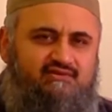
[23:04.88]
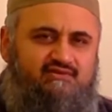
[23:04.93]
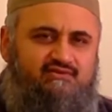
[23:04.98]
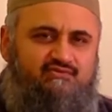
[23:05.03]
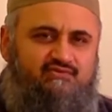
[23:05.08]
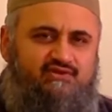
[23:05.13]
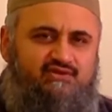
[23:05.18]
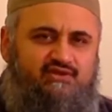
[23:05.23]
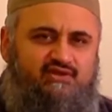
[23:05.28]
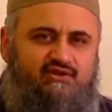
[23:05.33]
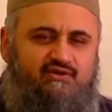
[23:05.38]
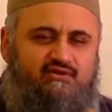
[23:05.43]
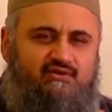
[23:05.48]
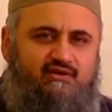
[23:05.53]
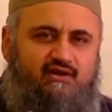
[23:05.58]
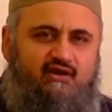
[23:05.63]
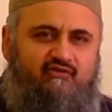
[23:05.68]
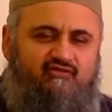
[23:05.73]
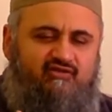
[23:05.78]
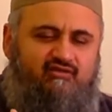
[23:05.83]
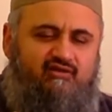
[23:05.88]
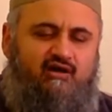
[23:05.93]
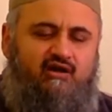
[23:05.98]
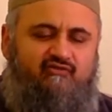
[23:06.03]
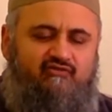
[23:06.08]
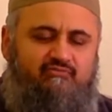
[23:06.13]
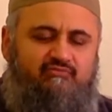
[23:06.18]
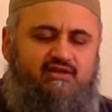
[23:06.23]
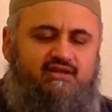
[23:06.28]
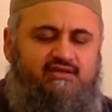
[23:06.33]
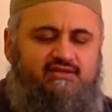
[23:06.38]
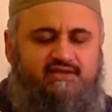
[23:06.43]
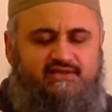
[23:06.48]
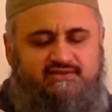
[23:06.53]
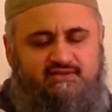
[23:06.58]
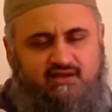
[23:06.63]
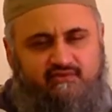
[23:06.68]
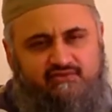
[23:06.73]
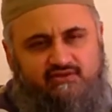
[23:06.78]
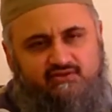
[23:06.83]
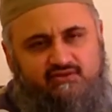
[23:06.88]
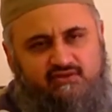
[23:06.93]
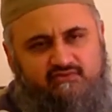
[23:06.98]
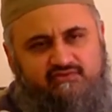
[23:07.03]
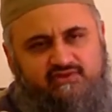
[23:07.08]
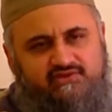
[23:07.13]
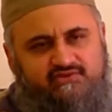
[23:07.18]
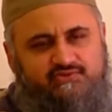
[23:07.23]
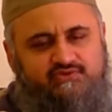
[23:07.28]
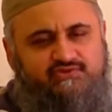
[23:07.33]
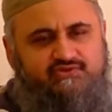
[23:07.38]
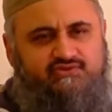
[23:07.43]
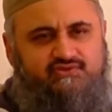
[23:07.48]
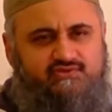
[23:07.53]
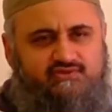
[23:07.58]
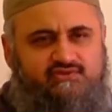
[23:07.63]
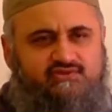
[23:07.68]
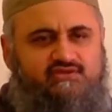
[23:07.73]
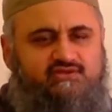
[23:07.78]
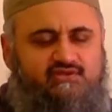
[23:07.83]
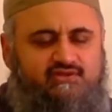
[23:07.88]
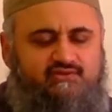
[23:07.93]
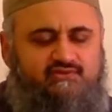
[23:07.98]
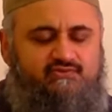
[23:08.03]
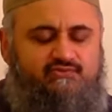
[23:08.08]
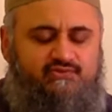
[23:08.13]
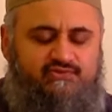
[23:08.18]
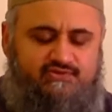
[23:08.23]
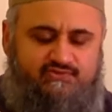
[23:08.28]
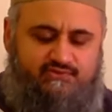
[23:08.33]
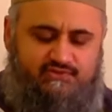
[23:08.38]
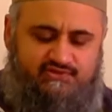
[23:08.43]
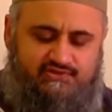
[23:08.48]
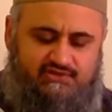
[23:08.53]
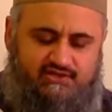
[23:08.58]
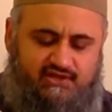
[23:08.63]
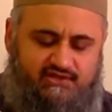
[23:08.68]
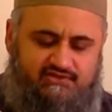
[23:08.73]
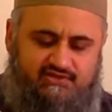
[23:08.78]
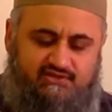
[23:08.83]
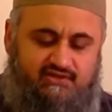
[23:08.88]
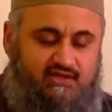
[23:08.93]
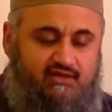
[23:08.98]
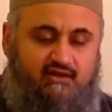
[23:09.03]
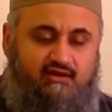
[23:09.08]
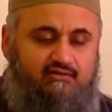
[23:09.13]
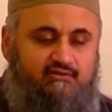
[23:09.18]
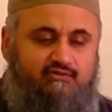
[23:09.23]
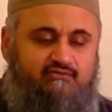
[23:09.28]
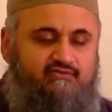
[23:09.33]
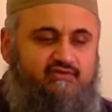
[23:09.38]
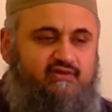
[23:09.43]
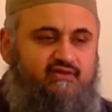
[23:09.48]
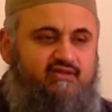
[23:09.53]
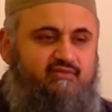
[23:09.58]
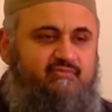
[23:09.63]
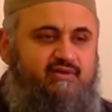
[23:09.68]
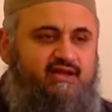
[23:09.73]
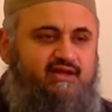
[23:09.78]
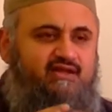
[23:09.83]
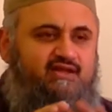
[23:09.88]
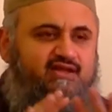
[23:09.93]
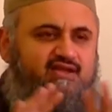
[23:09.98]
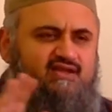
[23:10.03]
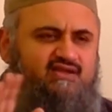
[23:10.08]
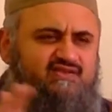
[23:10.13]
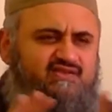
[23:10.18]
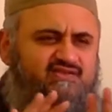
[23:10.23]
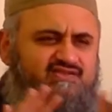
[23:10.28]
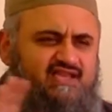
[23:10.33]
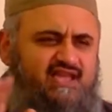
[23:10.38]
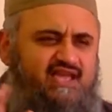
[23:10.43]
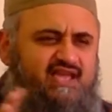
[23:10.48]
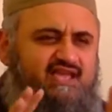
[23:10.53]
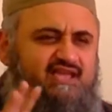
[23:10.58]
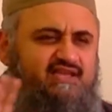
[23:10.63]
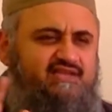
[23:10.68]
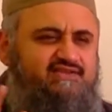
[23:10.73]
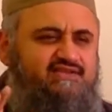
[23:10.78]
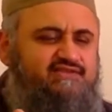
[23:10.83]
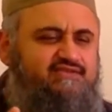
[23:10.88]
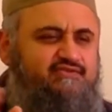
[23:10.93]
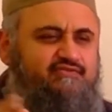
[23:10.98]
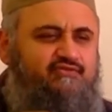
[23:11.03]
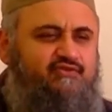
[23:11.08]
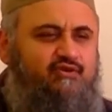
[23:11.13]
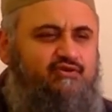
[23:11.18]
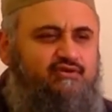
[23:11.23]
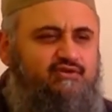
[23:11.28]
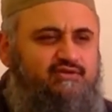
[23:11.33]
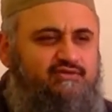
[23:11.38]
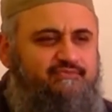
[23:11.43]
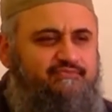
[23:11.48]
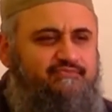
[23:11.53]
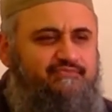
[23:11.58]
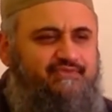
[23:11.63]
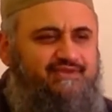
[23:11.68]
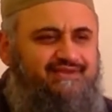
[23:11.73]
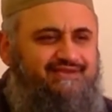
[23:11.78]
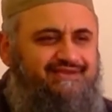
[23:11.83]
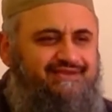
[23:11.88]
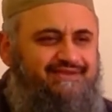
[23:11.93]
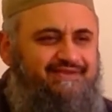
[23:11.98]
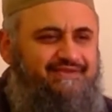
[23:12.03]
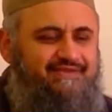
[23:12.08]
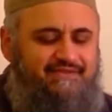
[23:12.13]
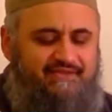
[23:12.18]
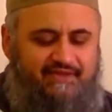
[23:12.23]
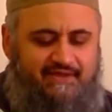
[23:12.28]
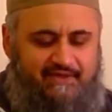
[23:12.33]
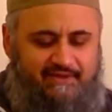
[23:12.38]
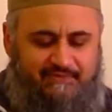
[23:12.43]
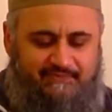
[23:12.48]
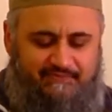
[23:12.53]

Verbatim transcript: you know after half a billion years after the universe was you know was was started they can't look further back there's a haze there's a fog there